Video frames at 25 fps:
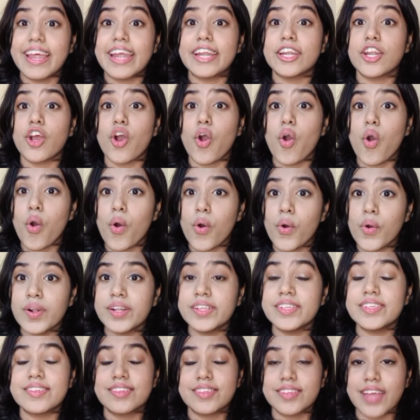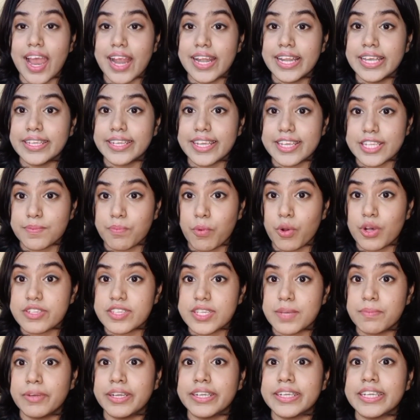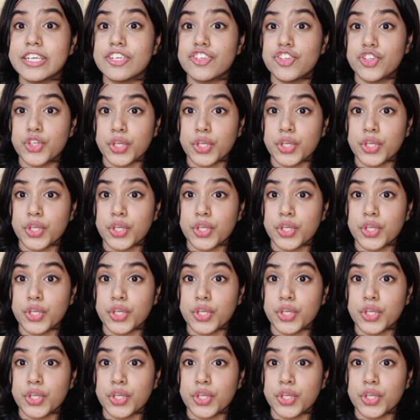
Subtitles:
and all the styling responsibilities